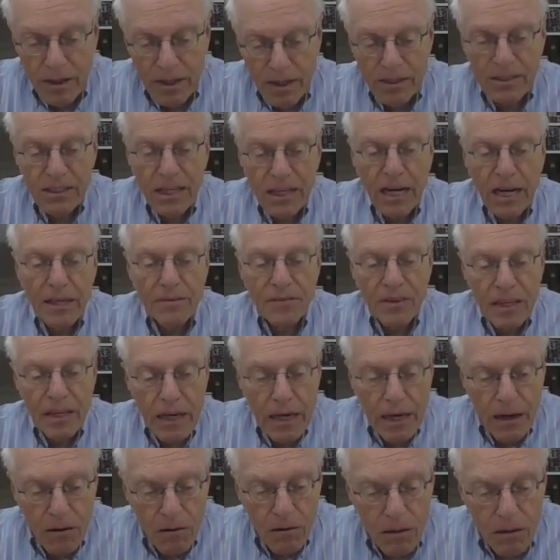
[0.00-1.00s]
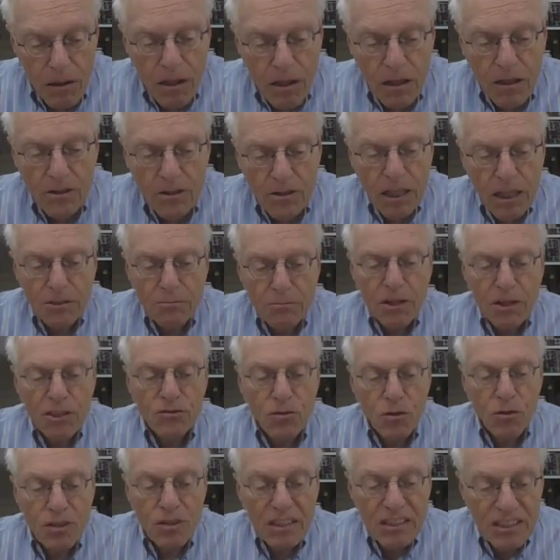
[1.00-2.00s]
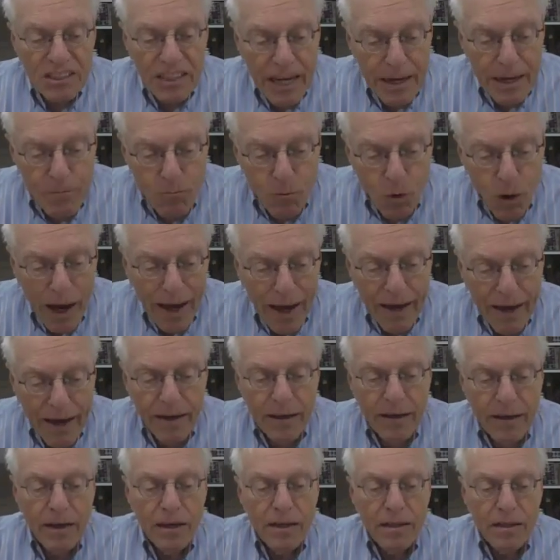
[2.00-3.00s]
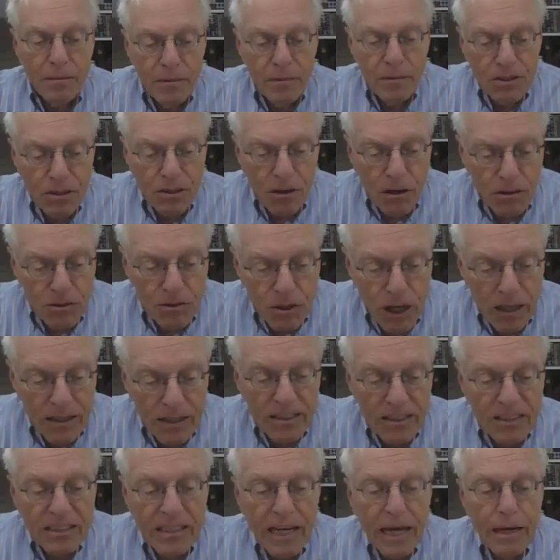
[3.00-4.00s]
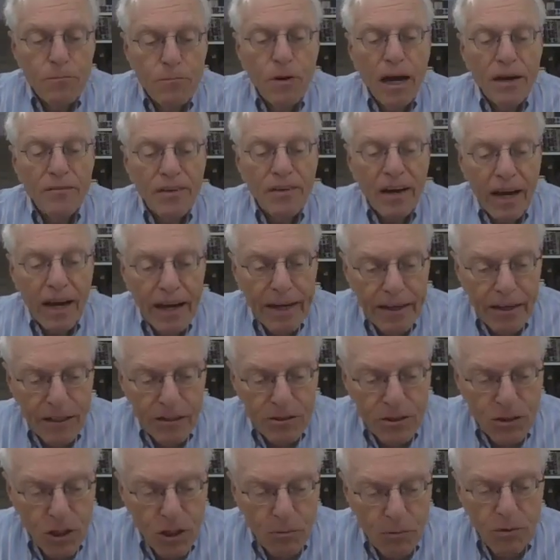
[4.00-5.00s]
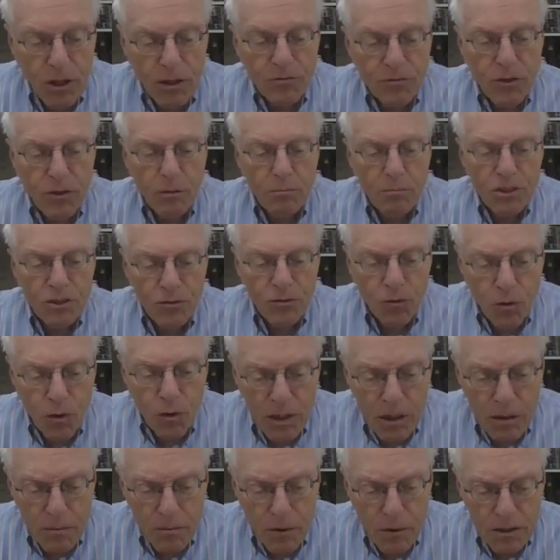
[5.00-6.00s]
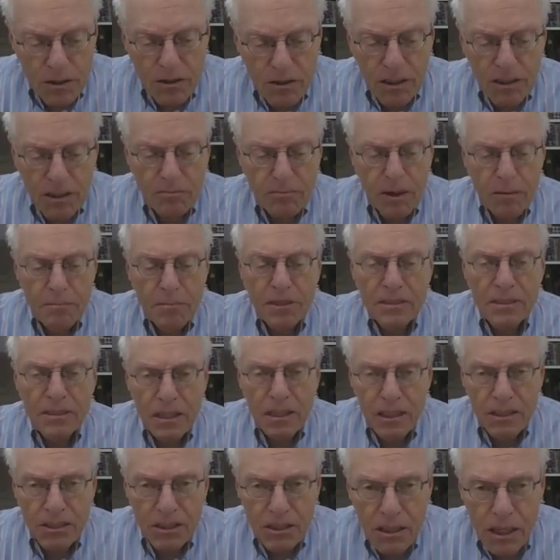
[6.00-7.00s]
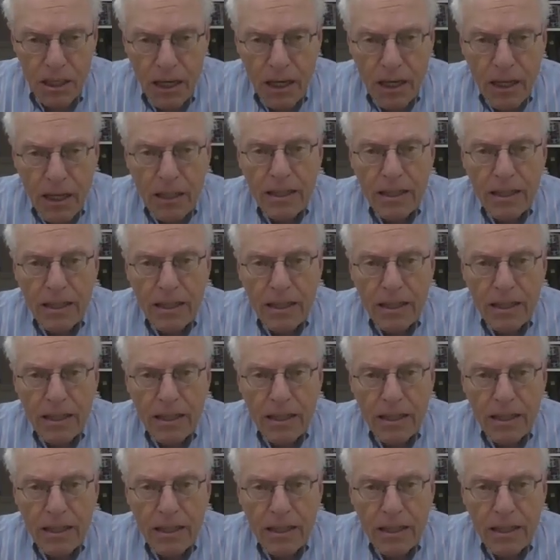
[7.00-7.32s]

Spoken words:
he's not even here. She has to make a shvuah the same way. The Mishnah goes on the same way. The Gemara is going to explain means this.